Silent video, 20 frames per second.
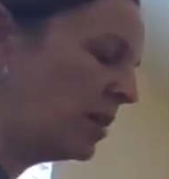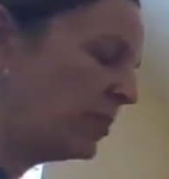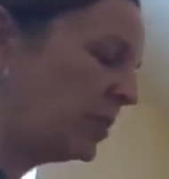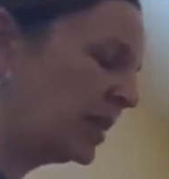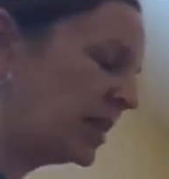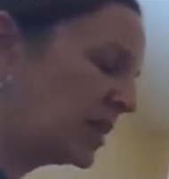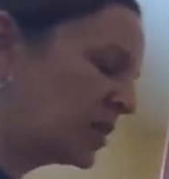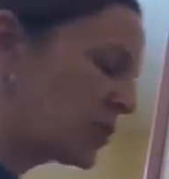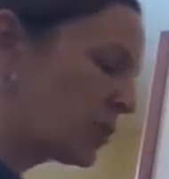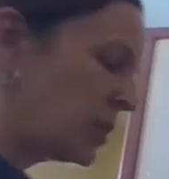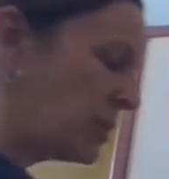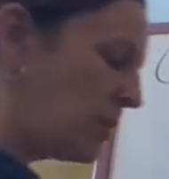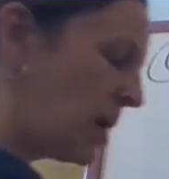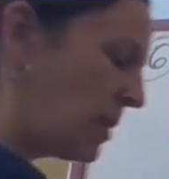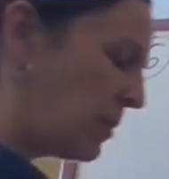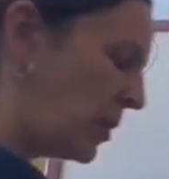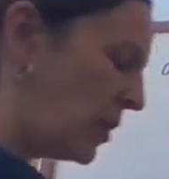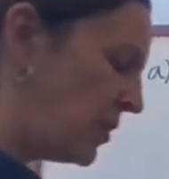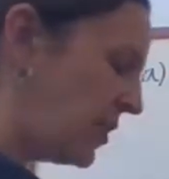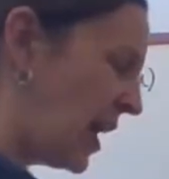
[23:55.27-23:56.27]
Because
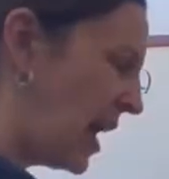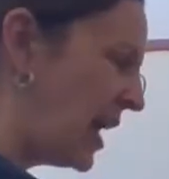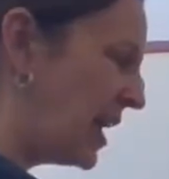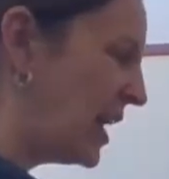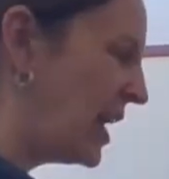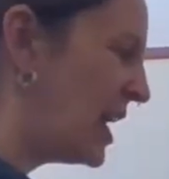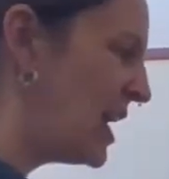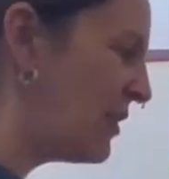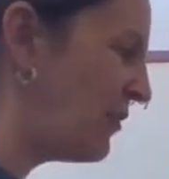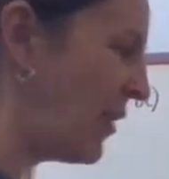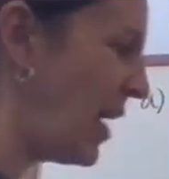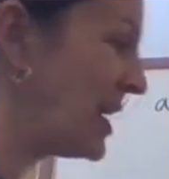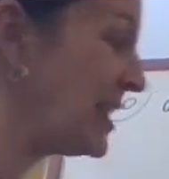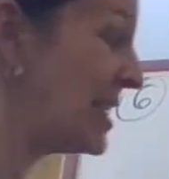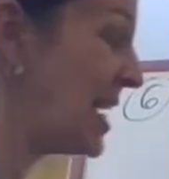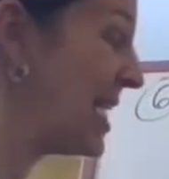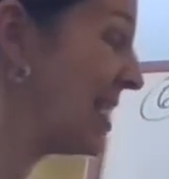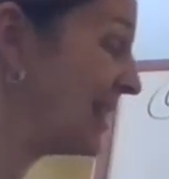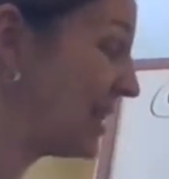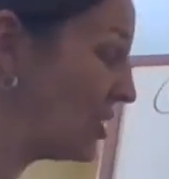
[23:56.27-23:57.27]
remember that if I
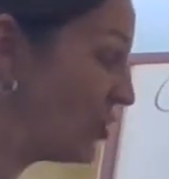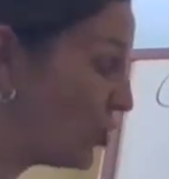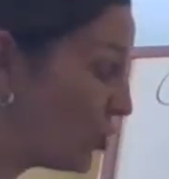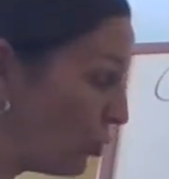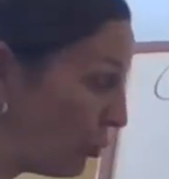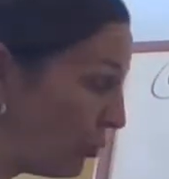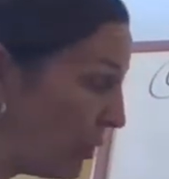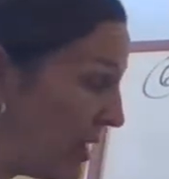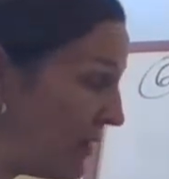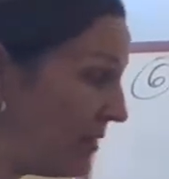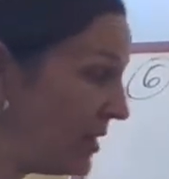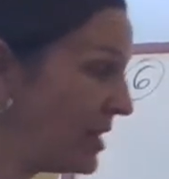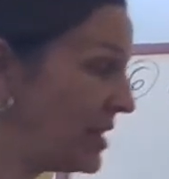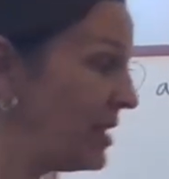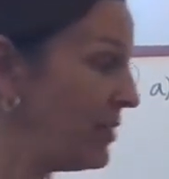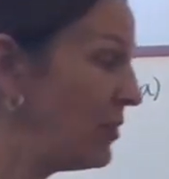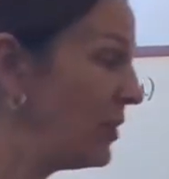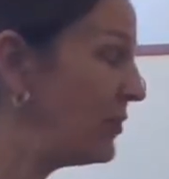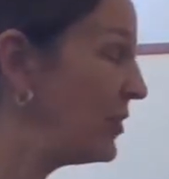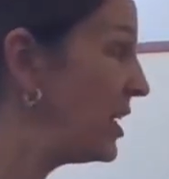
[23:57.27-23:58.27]
take the
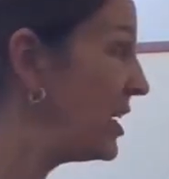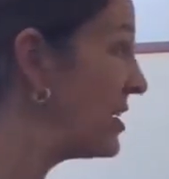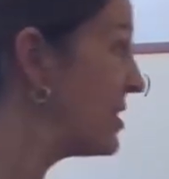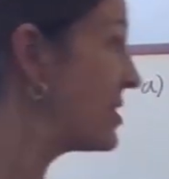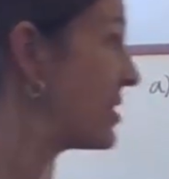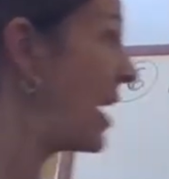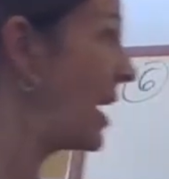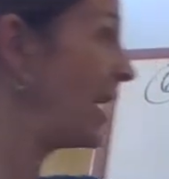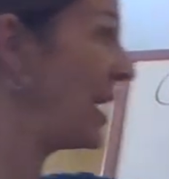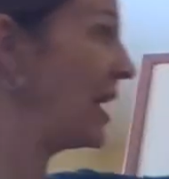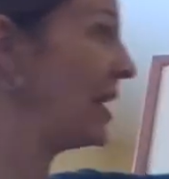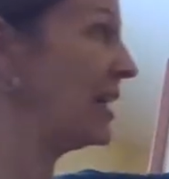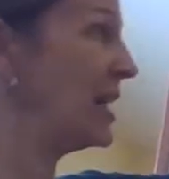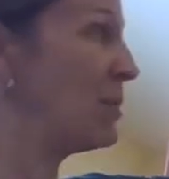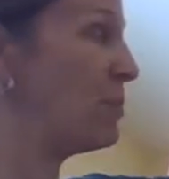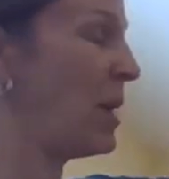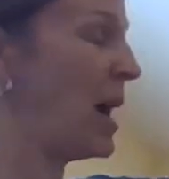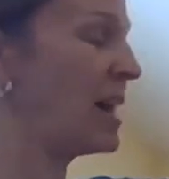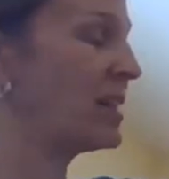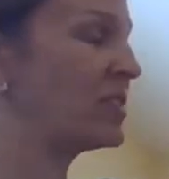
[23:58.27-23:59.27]
derivative of this, I got to
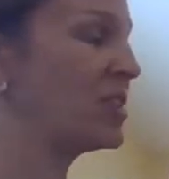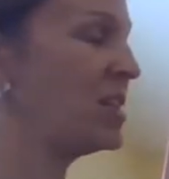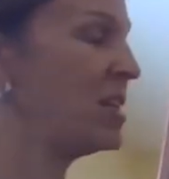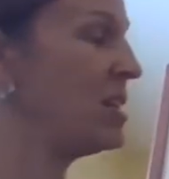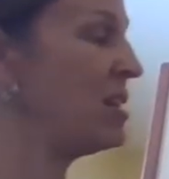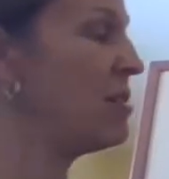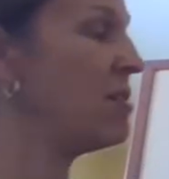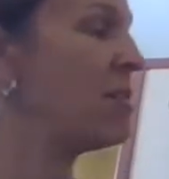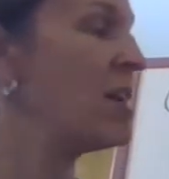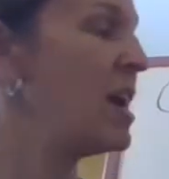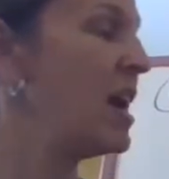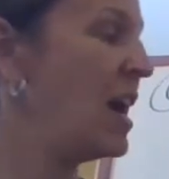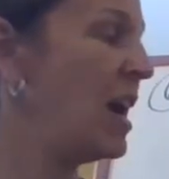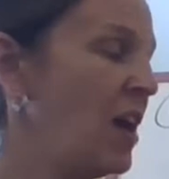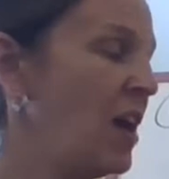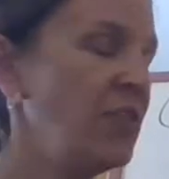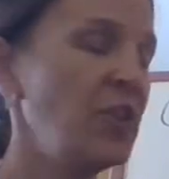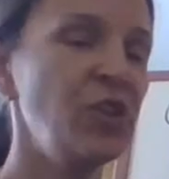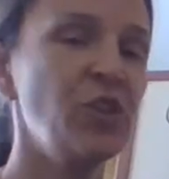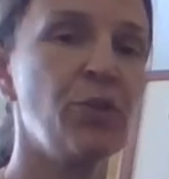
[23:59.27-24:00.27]
get back to here,
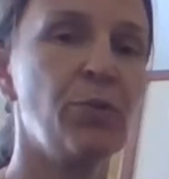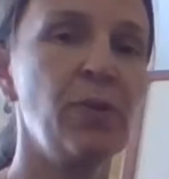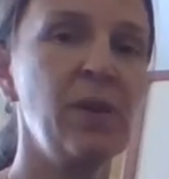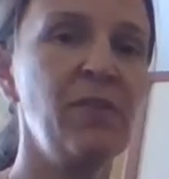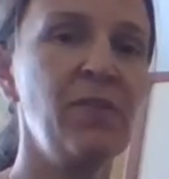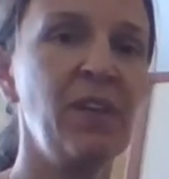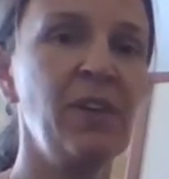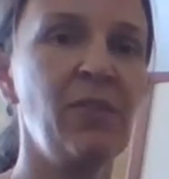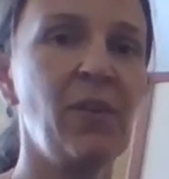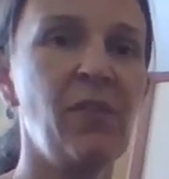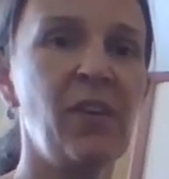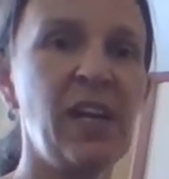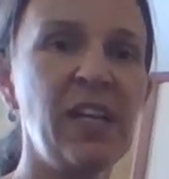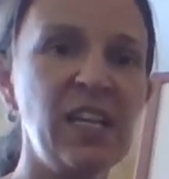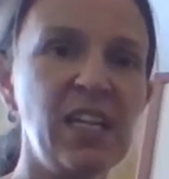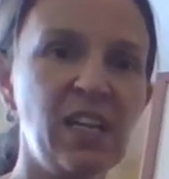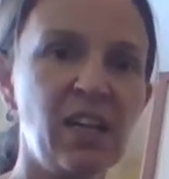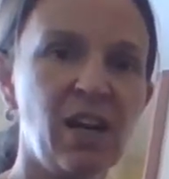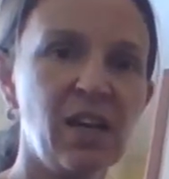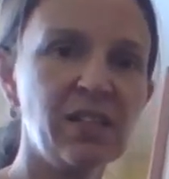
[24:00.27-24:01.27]
and the derivative of
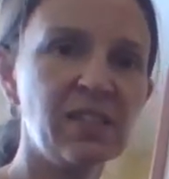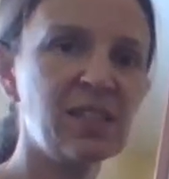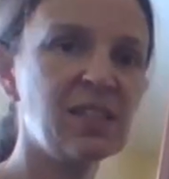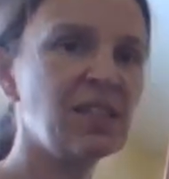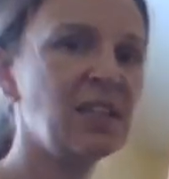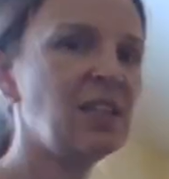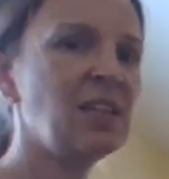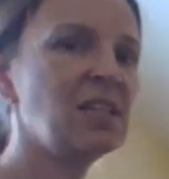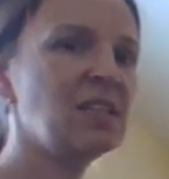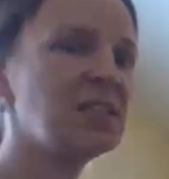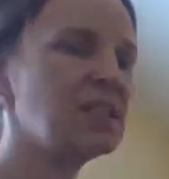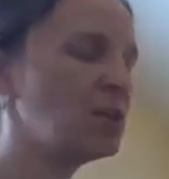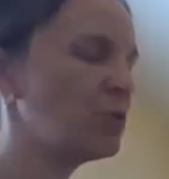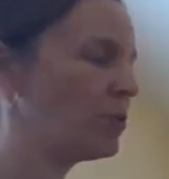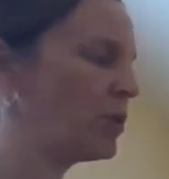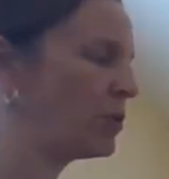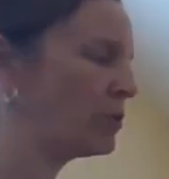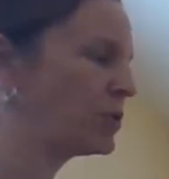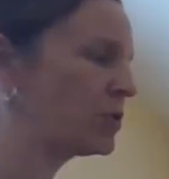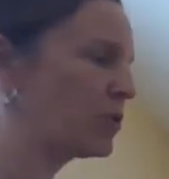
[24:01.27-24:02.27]
any constant is
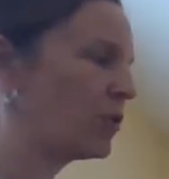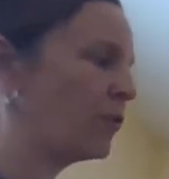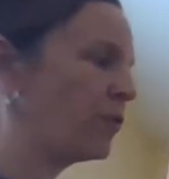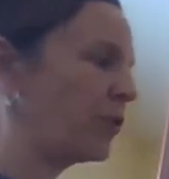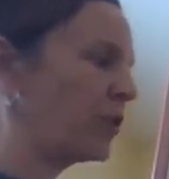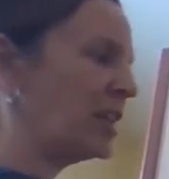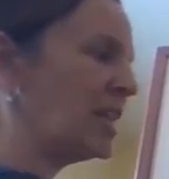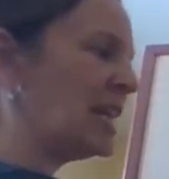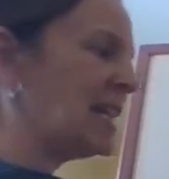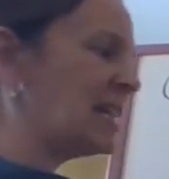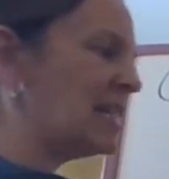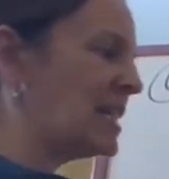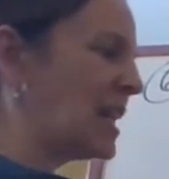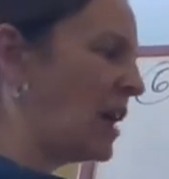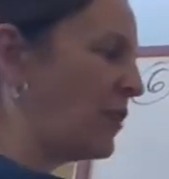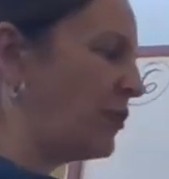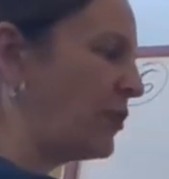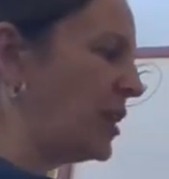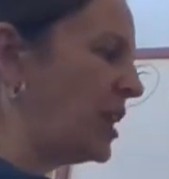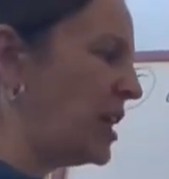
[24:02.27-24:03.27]
0. So for an
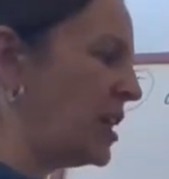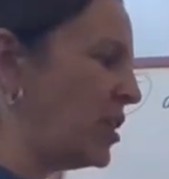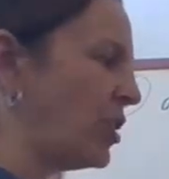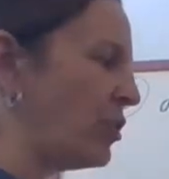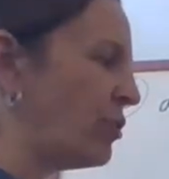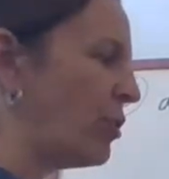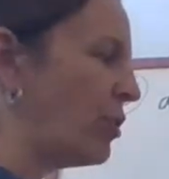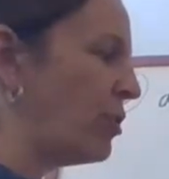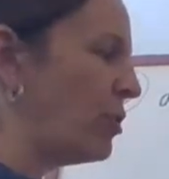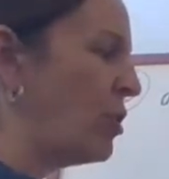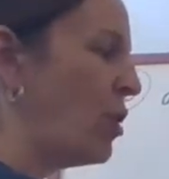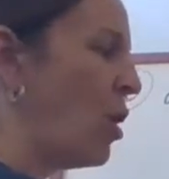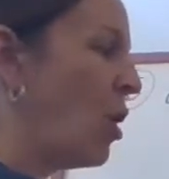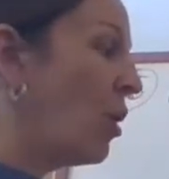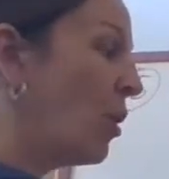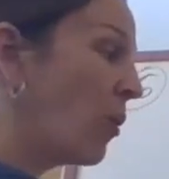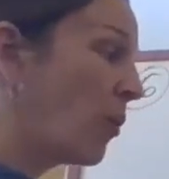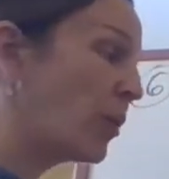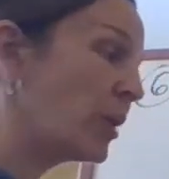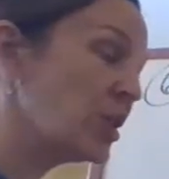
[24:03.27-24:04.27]
indefinite integral
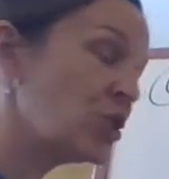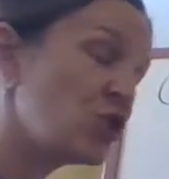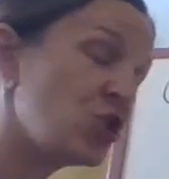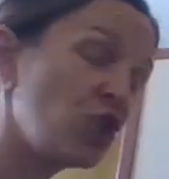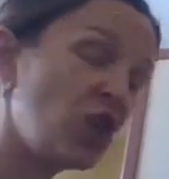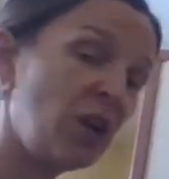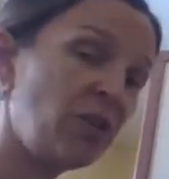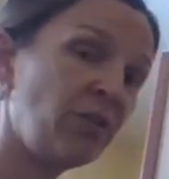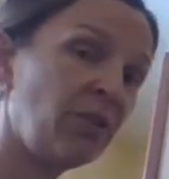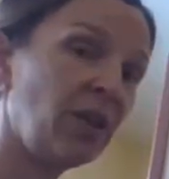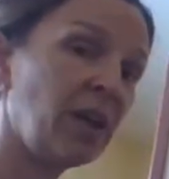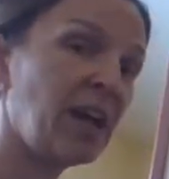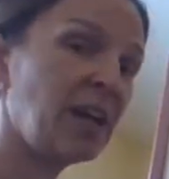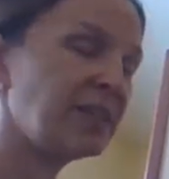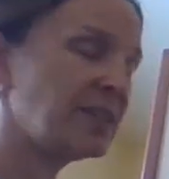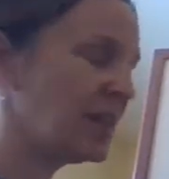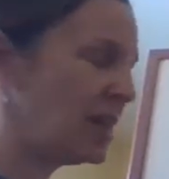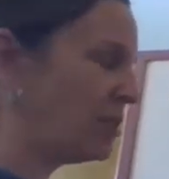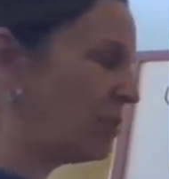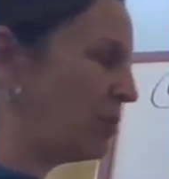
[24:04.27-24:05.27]
or a general
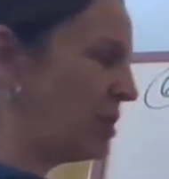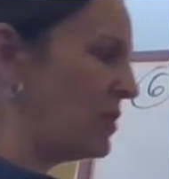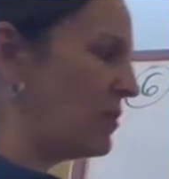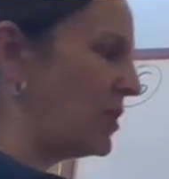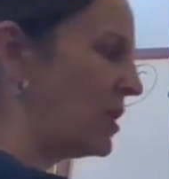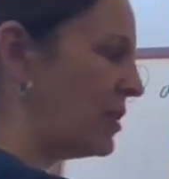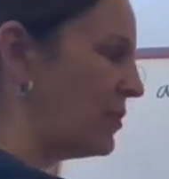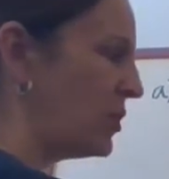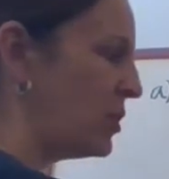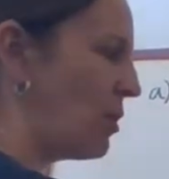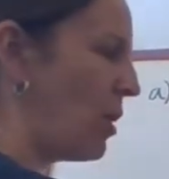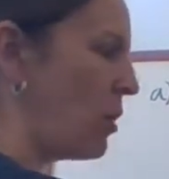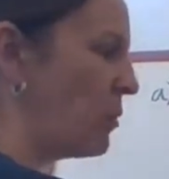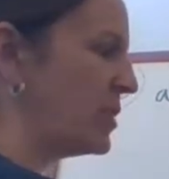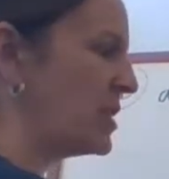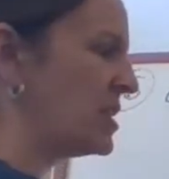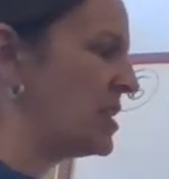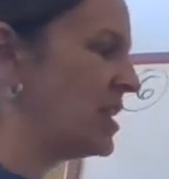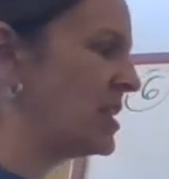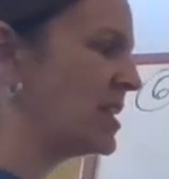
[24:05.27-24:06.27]
antiderivative, you
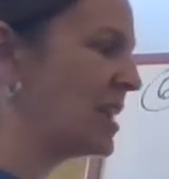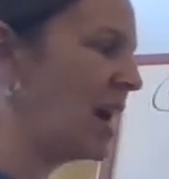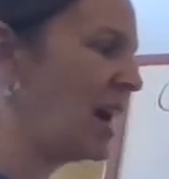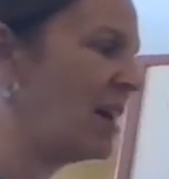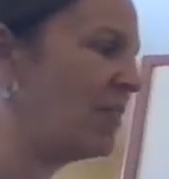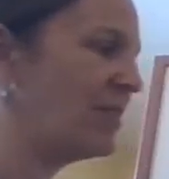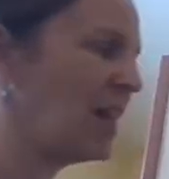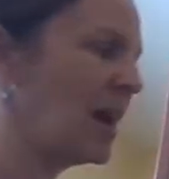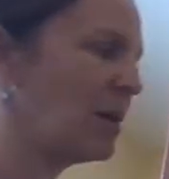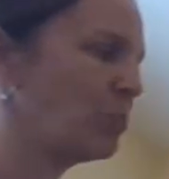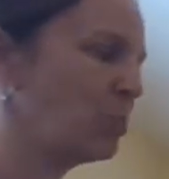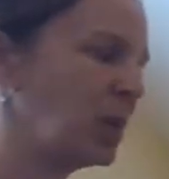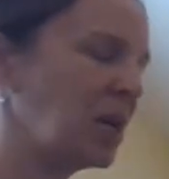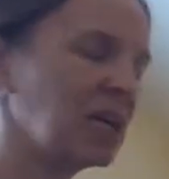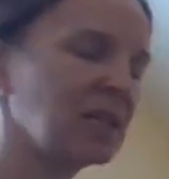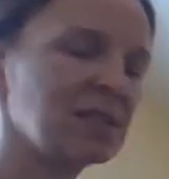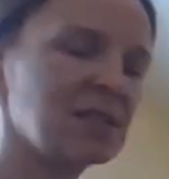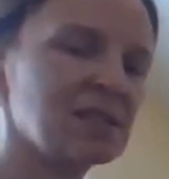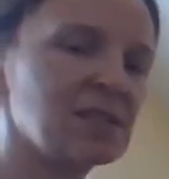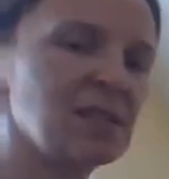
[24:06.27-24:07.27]
always need to have that
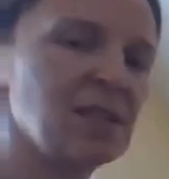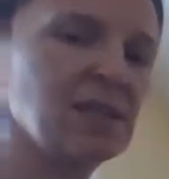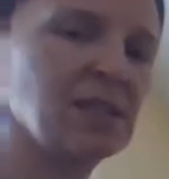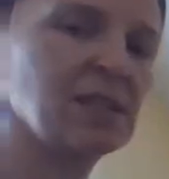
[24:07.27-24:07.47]
plus